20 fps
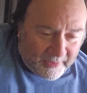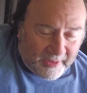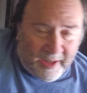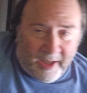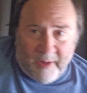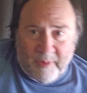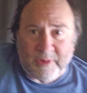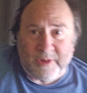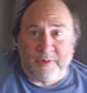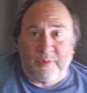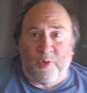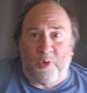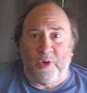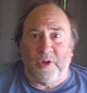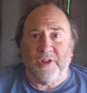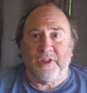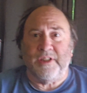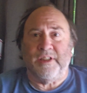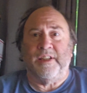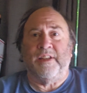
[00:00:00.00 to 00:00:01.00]
I was
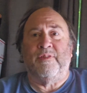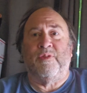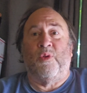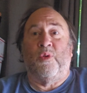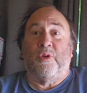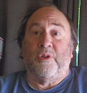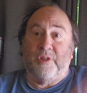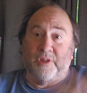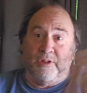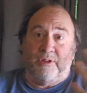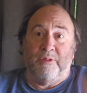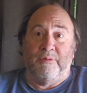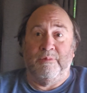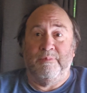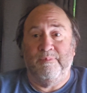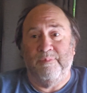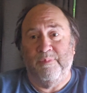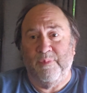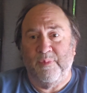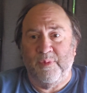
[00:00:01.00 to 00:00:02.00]
divorced, and of course,
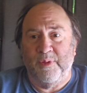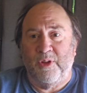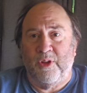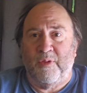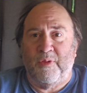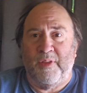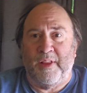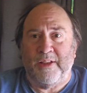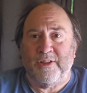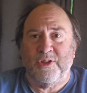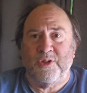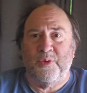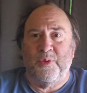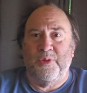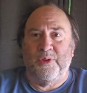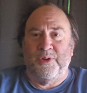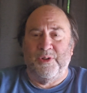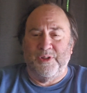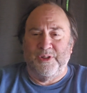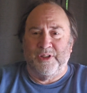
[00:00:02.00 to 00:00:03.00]
looking for things to do with
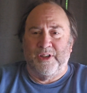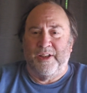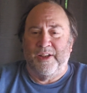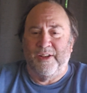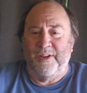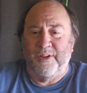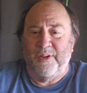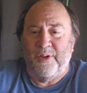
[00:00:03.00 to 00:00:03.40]
your son